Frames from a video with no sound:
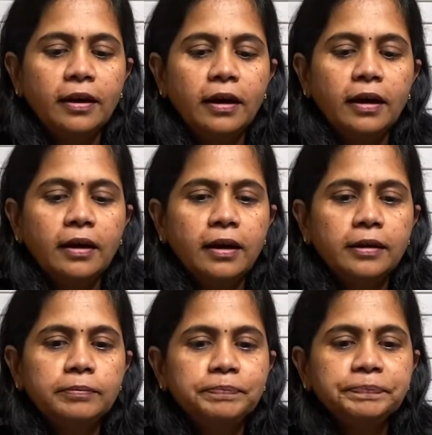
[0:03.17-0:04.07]

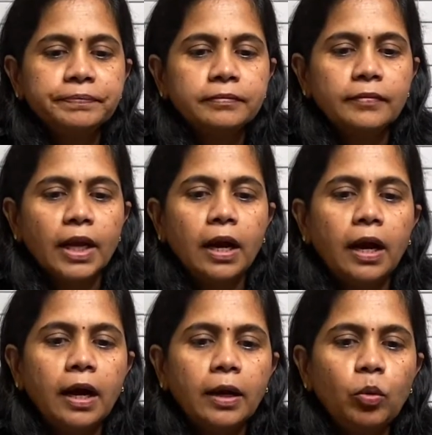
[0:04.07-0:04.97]
Um,
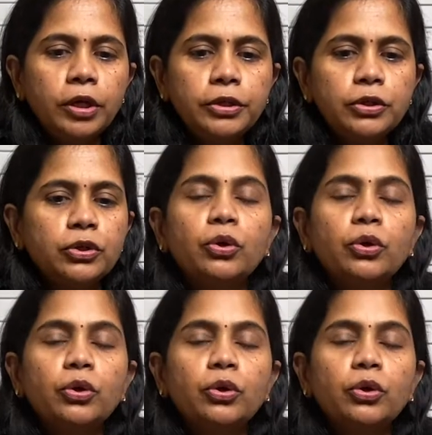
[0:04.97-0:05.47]
I wanted to show